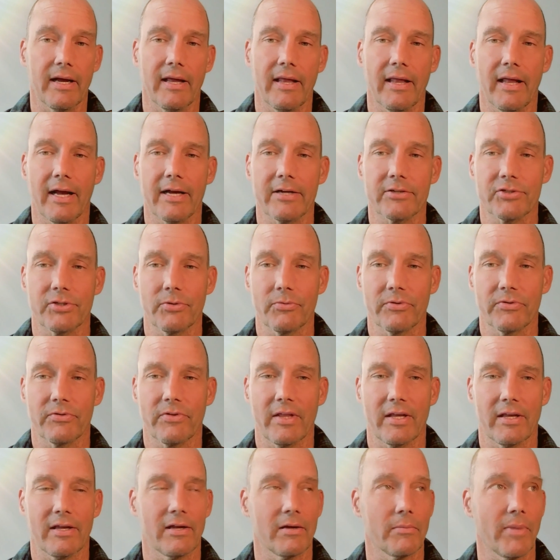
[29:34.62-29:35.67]
actually was
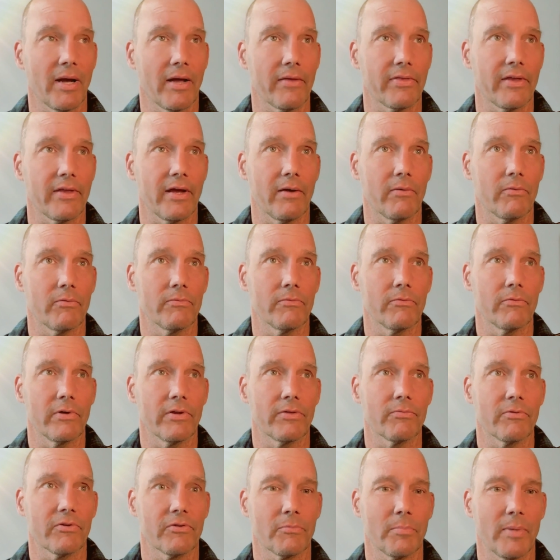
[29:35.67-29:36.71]
thinking about that with
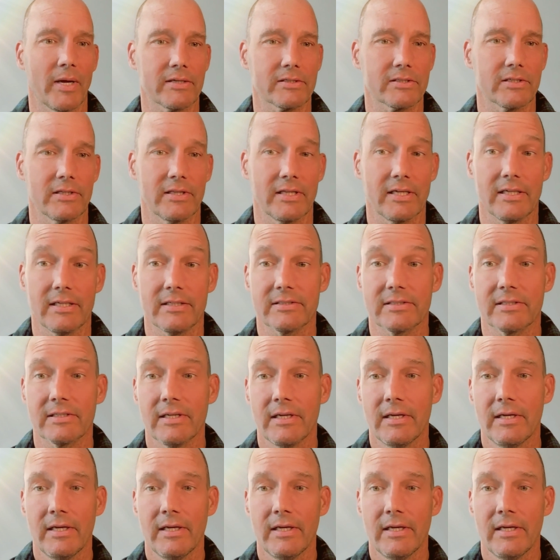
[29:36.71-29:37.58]
respect to these,